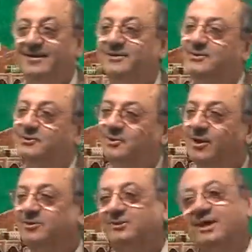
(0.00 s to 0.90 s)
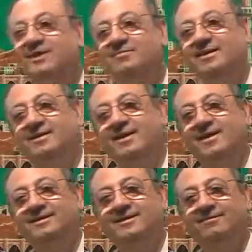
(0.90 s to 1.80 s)
You should have said me
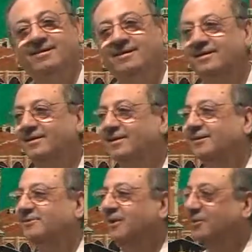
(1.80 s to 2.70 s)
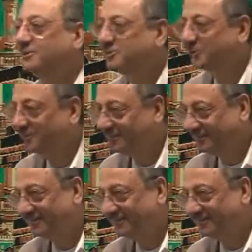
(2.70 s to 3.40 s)
right away. Tabassum.